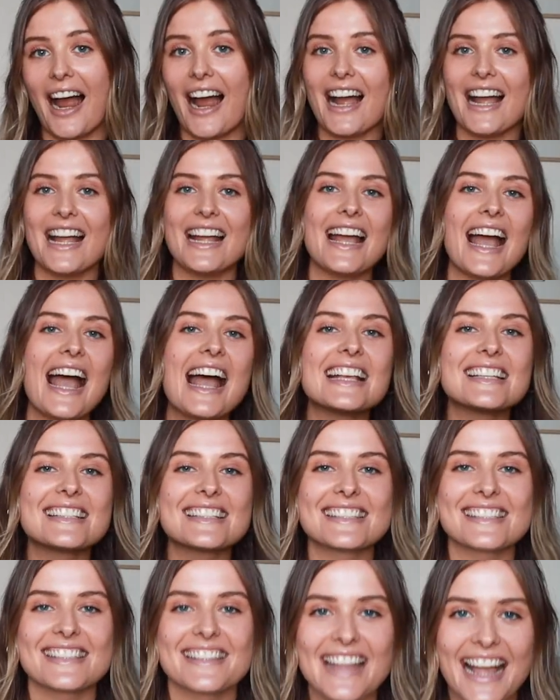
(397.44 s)
I
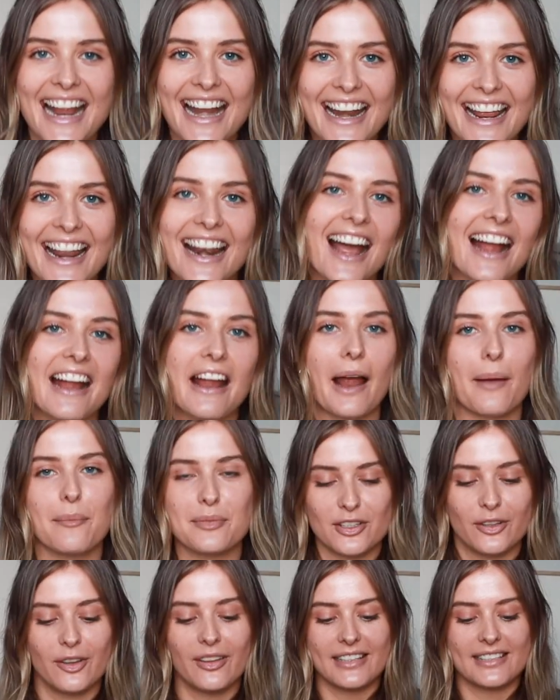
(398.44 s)
slayed it. I
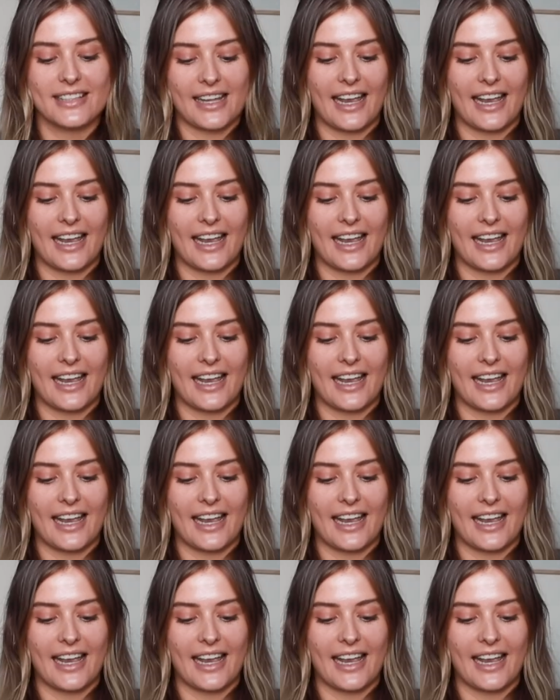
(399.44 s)
absolutely